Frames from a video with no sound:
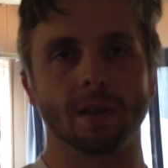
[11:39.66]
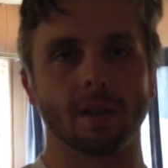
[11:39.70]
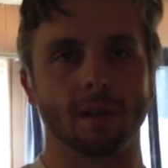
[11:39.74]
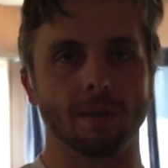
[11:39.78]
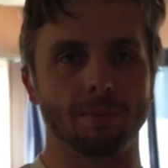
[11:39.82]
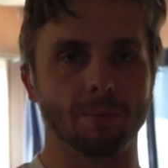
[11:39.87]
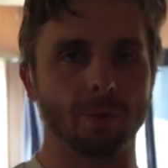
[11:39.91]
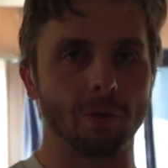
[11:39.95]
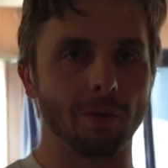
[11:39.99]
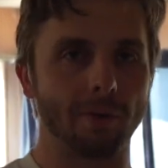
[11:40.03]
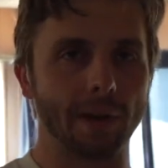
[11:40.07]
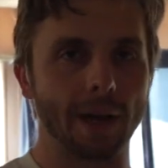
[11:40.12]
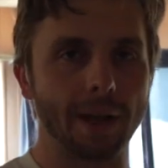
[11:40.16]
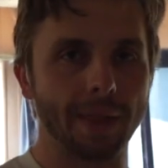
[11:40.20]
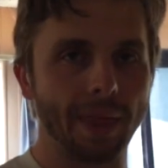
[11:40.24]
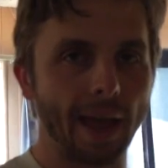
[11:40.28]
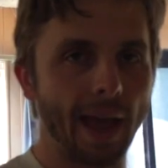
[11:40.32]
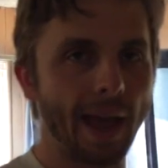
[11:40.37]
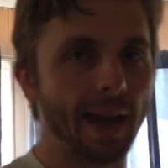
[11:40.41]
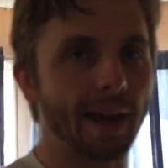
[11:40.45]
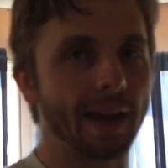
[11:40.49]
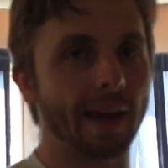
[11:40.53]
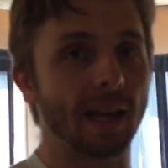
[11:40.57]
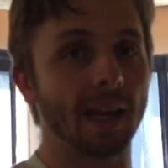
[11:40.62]
to provide
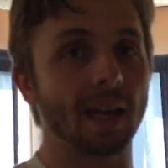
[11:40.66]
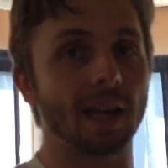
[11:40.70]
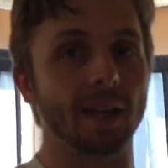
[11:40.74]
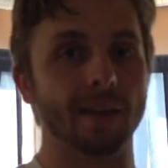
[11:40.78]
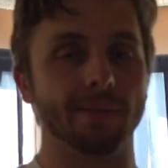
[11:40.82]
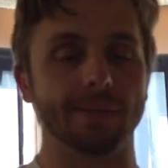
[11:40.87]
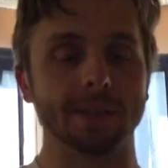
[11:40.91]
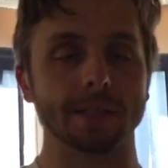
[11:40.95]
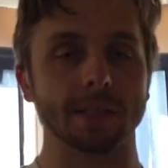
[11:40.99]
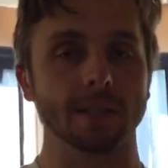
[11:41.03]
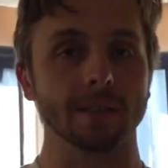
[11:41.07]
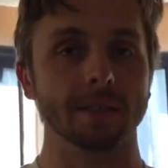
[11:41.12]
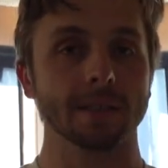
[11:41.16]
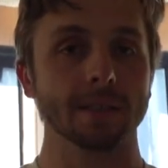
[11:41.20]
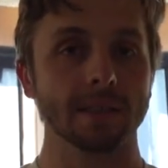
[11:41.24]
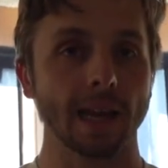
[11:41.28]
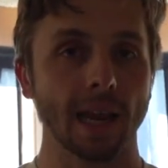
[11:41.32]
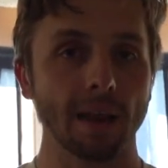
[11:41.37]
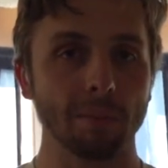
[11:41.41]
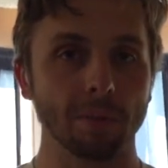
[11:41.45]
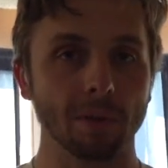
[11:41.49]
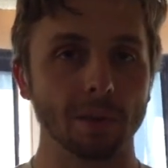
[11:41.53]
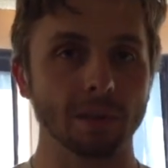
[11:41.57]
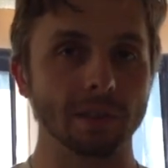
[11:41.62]
that, and if it's
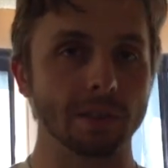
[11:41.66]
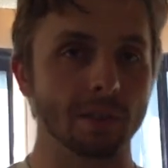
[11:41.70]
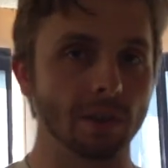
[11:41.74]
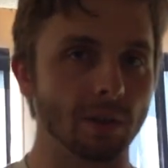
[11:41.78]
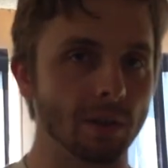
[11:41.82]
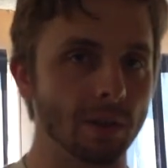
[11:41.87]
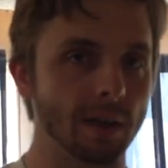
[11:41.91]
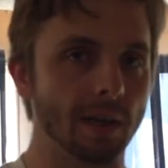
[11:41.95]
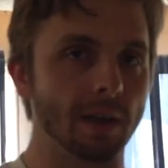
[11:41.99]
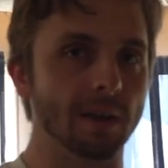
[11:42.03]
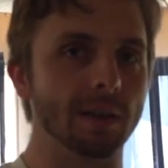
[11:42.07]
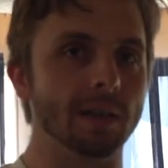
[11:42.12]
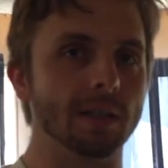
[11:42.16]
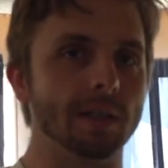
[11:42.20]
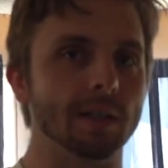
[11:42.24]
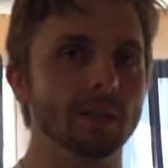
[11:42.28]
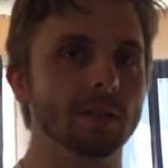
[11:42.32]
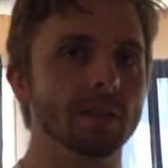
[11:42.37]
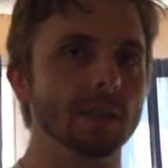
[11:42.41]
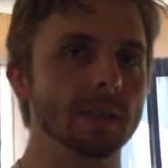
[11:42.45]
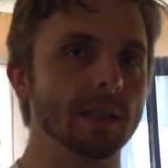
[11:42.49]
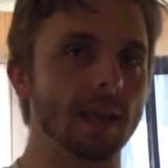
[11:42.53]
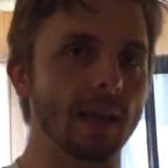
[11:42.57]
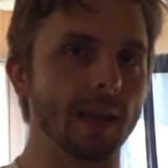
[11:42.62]
unstable in certain areas, you
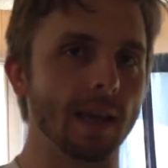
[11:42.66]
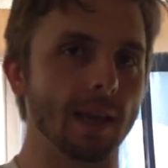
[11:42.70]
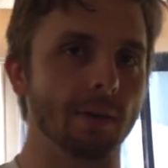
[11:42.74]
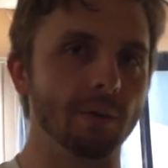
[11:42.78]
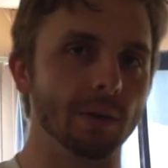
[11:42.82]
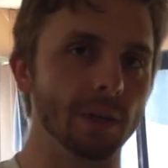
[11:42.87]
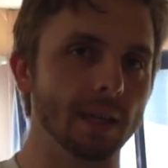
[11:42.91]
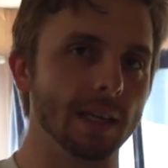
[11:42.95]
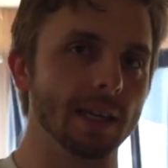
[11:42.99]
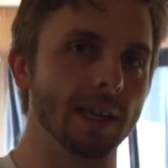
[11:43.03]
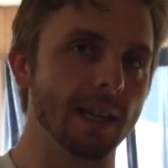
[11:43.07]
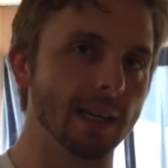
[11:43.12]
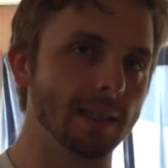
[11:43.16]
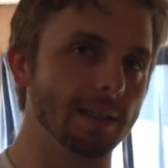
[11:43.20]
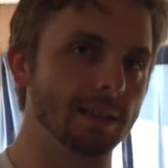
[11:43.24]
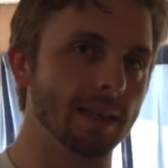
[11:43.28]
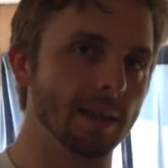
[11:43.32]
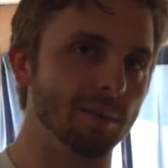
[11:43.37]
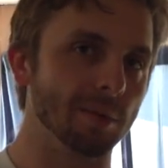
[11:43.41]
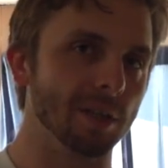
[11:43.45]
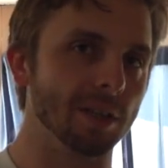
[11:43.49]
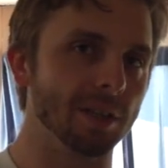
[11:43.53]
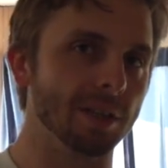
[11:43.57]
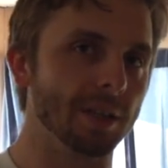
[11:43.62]
just can't really get
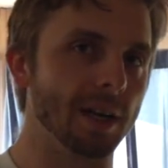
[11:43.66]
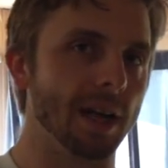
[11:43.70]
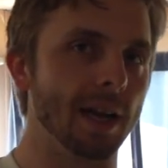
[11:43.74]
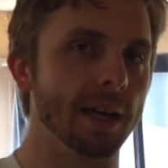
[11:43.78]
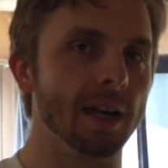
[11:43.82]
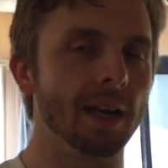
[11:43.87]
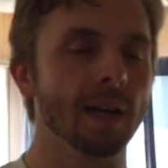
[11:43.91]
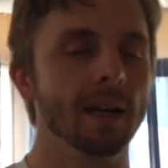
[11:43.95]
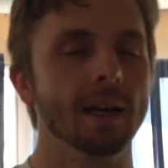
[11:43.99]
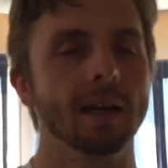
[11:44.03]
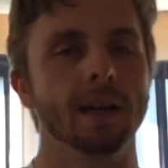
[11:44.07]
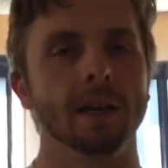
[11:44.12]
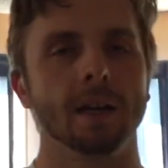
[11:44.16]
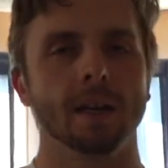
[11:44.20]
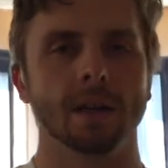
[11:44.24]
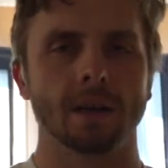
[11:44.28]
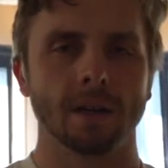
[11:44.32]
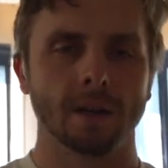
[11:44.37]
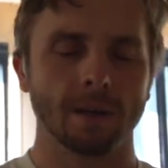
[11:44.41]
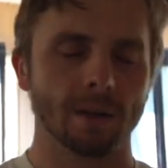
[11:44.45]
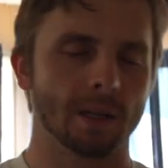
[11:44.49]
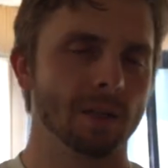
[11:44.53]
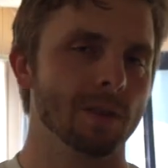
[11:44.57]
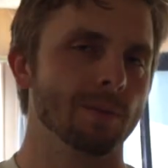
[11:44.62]
stable internet,
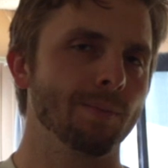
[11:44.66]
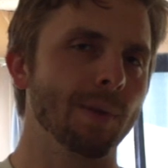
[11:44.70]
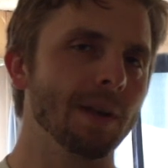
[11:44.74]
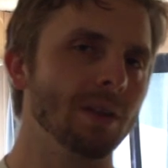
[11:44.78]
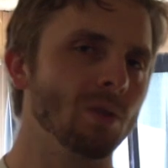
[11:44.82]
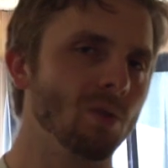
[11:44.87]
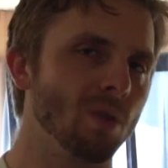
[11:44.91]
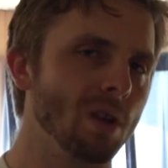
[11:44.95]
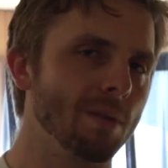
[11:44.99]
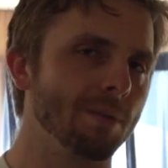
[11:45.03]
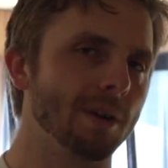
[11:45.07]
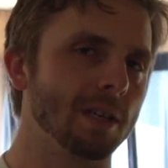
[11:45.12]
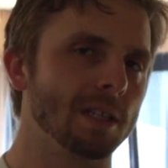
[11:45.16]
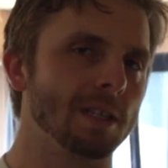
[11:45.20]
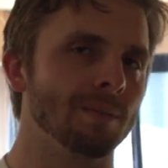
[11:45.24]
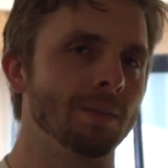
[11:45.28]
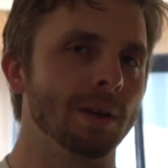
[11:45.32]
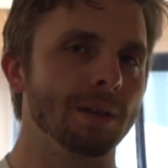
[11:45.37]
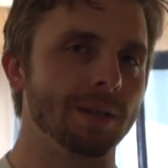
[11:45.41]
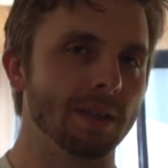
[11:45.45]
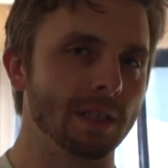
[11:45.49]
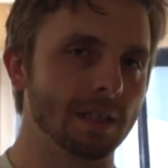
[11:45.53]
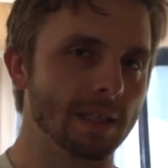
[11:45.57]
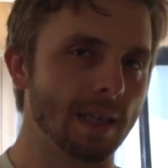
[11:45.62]
spend 20 bucks a
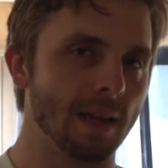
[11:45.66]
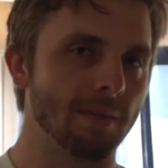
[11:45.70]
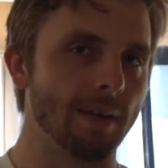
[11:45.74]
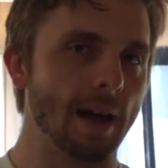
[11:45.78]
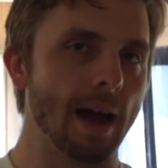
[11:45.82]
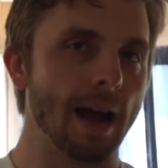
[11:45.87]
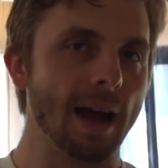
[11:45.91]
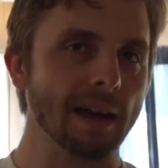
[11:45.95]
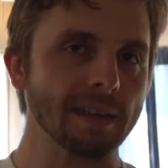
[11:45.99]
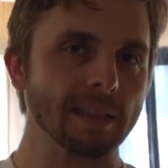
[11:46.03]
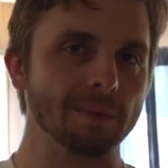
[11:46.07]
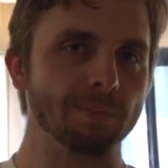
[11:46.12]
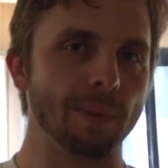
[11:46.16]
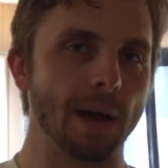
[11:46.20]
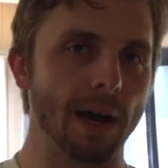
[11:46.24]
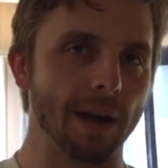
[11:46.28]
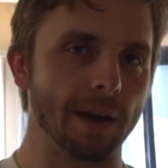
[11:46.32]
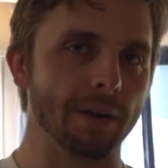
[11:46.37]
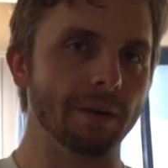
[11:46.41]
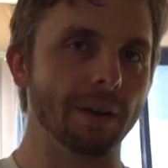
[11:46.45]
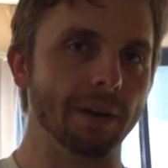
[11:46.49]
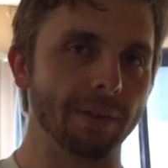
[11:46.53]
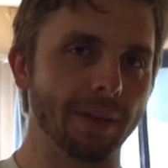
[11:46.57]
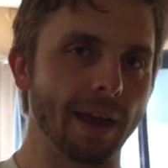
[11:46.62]
month and just have a
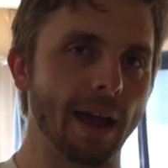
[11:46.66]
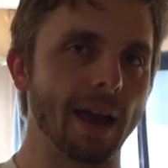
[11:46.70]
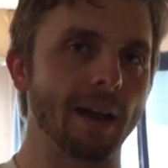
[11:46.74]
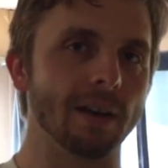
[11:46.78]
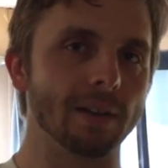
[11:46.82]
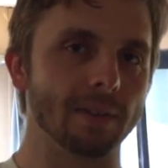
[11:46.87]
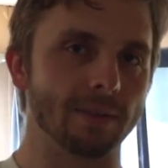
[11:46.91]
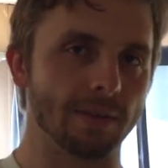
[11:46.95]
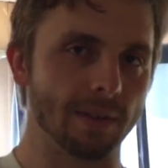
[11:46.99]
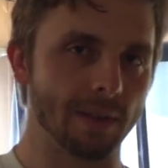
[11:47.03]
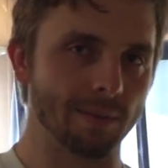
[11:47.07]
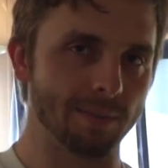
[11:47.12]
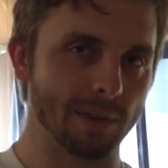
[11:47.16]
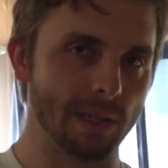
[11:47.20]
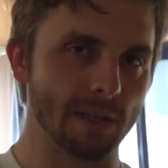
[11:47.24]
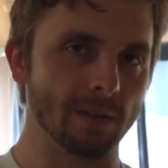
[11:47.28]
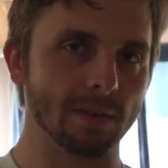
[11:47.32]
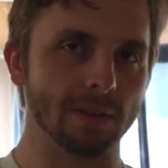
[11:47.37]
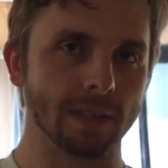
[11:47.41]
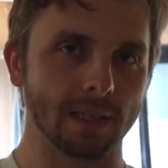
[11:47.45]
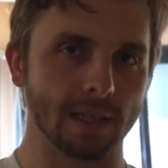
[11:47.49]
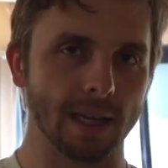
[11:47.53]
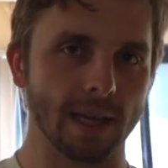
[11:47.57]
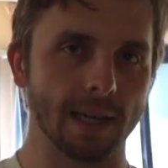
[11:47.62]
hotspot around the house for them to
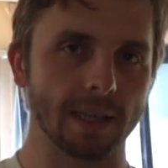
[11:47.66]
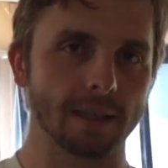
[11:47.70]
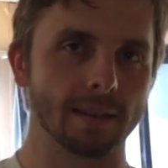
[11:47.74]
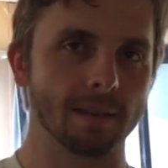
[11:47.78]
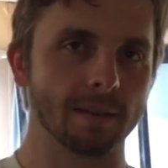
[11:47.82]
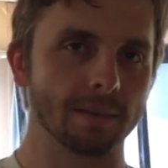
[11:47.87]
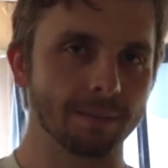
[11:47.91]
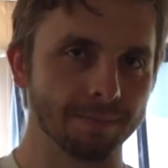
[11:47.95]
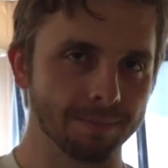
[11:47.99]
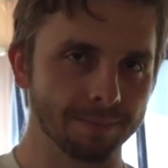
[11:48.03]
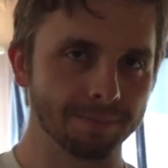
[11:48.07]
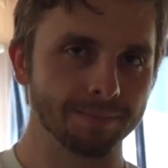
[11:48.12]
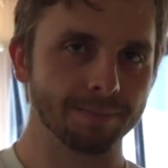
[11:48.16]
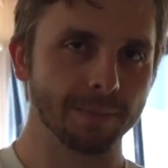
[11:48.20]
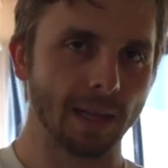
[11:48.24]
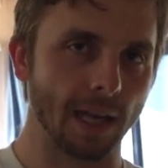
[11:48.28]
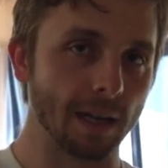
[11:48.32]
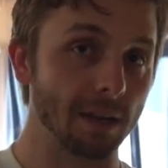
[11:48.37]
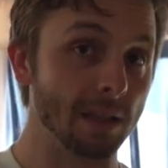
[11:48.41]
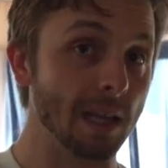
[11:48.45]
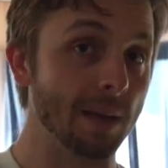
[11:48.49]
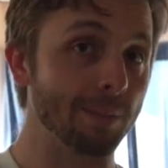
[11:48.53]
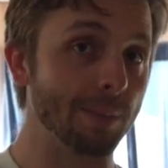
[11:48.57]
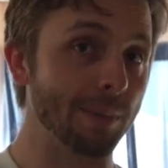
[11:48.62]
use in case.
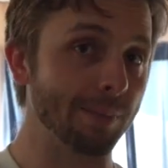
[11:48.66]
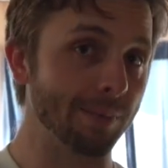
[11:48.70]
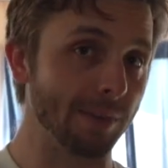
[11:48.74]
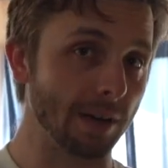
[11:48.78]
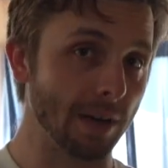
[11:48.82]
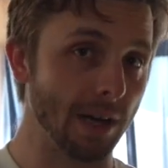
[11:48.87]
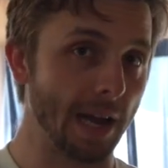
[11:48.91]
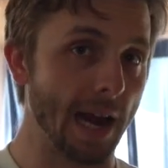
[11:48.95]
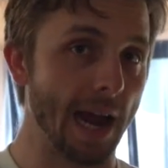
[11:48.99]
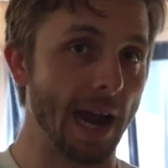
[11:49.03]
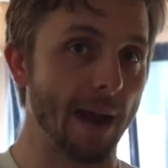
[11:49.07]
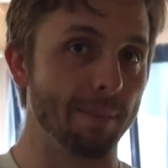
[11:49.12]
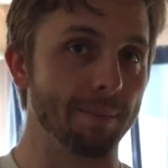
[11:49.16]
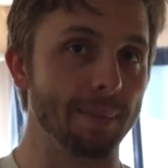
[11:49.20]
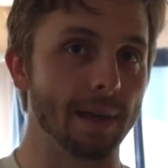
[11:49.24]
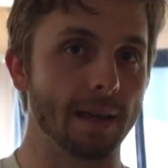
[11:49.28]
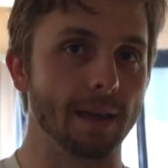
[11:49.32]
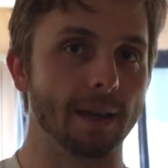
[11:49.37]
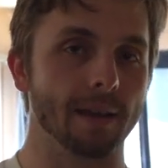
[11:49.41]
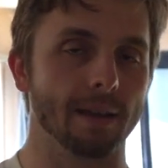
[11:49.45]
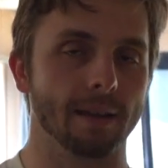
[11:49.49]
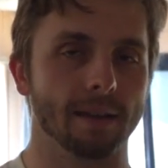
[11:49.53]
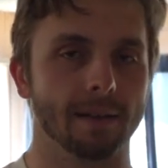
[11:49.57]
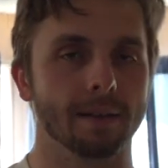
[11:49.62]
That'll keep them very
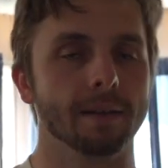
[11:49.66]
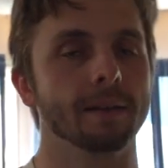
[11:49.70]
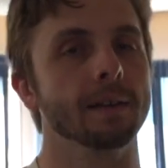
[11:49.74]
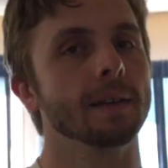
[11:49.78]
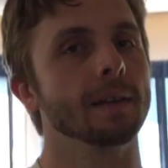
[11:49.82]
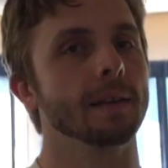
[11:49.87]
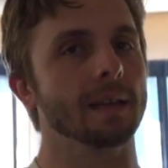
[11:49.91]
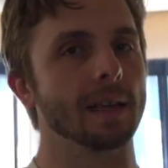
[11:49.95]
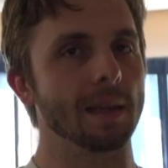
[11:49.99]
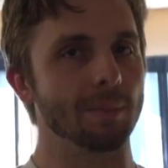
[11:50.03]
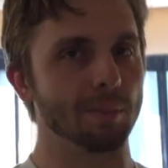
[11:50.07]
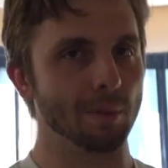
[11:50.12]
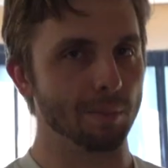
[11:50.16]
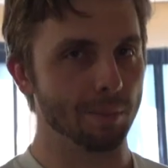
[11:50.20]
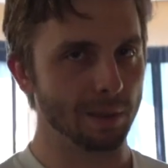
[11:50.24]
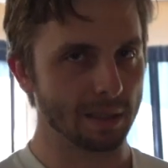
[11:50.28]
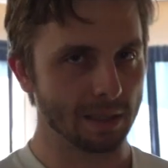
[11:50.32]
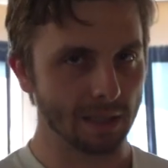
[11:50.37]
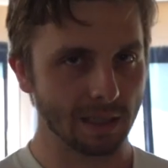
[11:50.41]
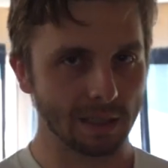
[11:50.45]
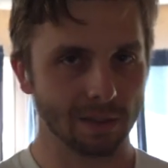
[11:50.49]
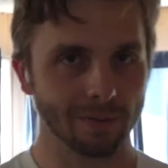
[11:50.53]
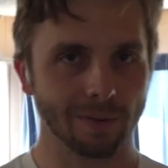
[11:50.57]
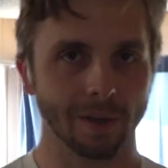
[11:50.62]
happy. Keep your
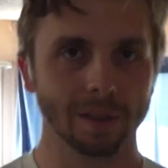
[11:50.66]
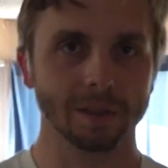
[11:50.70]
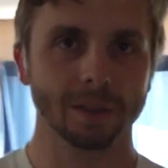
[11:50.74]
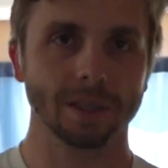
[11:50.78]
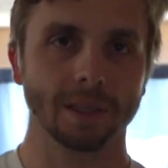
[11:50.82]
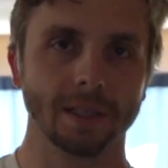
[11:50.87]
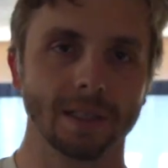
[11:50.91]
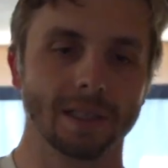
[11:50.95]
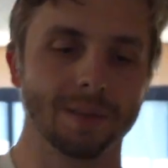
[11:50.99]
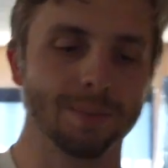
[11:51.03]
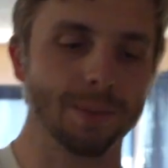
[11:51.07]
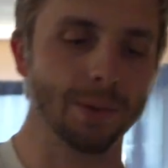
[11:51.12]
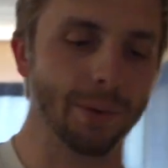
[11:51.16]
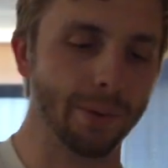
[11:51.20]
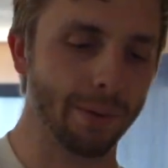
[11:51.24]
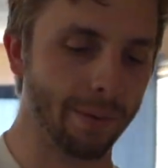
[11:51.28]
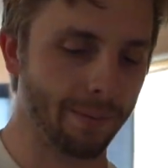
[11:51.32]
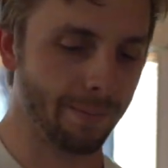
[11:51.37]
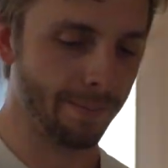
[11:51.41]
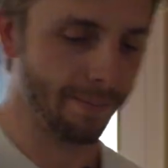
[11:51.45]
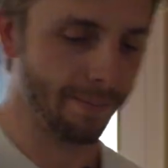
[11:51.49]
business functioning smooth.